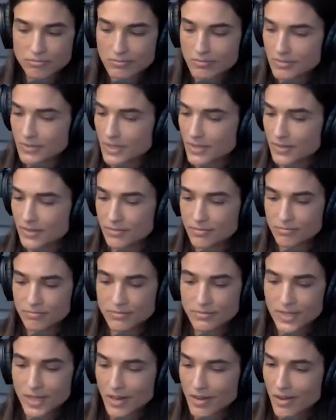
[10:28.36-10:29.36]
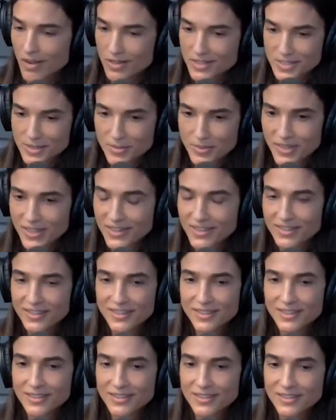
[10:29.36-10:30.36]
you know, not
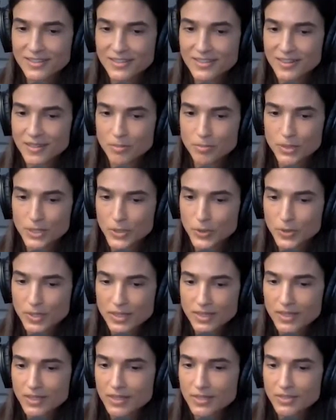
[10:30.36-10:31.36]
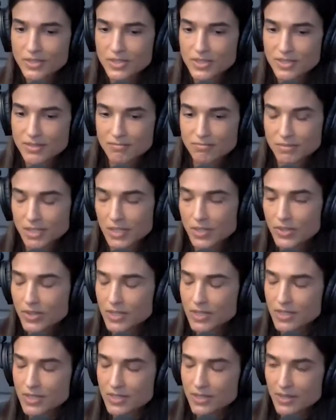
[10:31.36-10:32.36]
constipated and not bloated and just
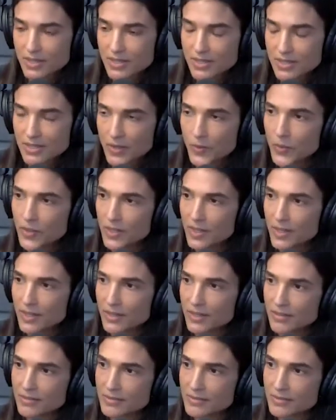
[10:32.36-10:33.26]
healthy. So I stuck with it.